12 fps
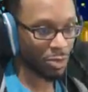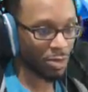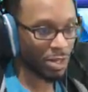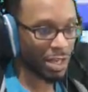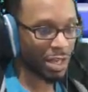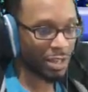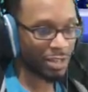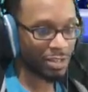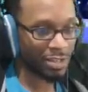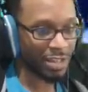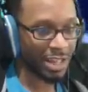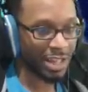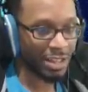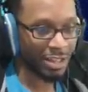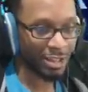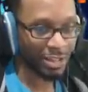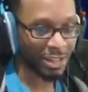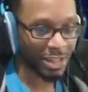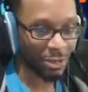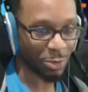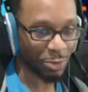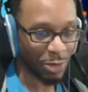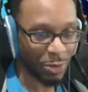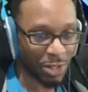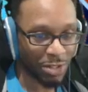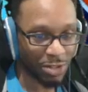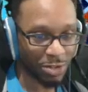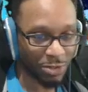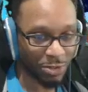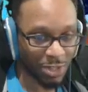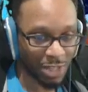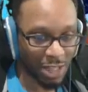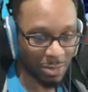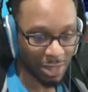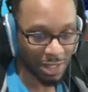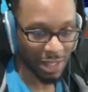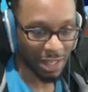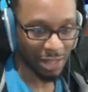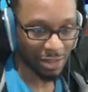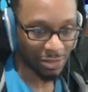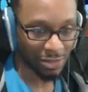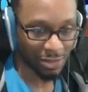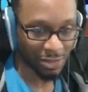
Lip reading: Nice. It looked like that was pretty well tuned to keep me alive.